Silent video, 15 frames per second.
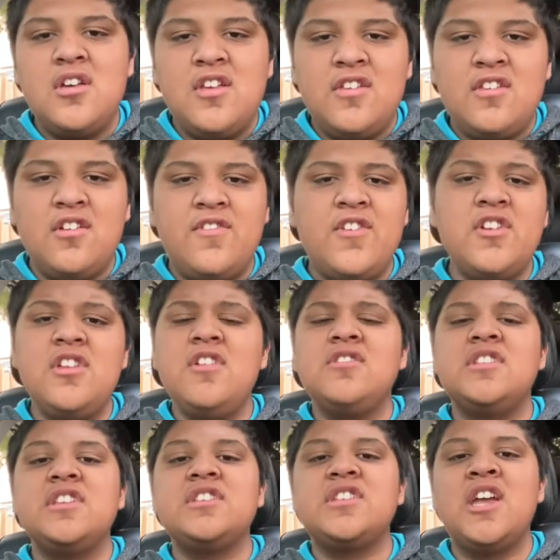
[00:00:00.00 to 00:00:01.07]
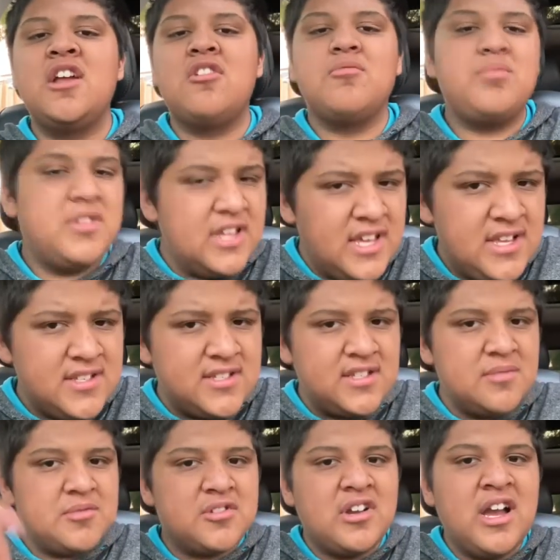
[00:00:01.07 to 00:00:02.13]
So if you're new to this channel, please
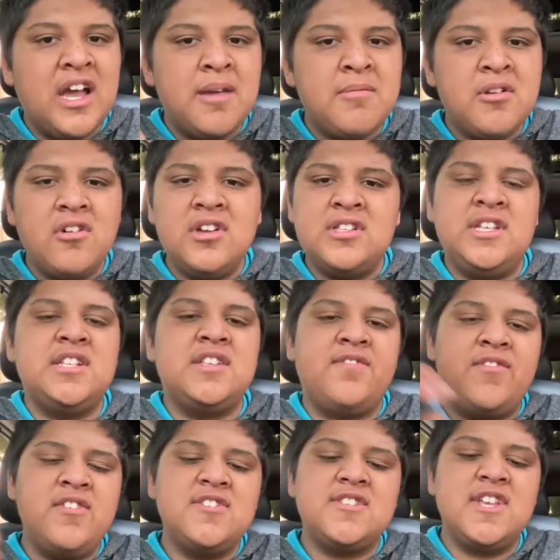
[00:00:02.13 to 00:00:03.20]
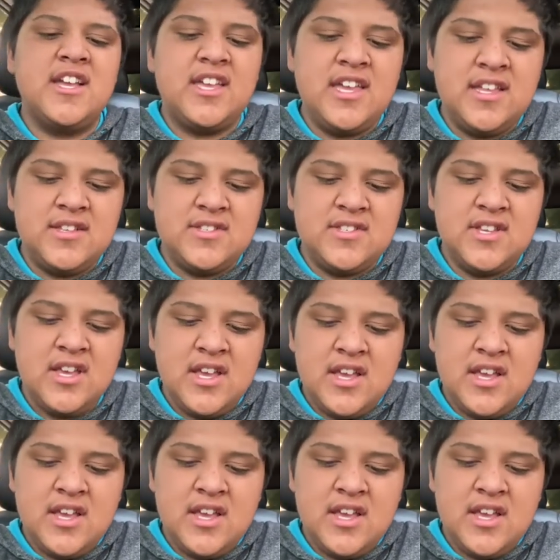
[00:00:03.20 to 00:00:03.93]
subscribe. It only takes a few seconds.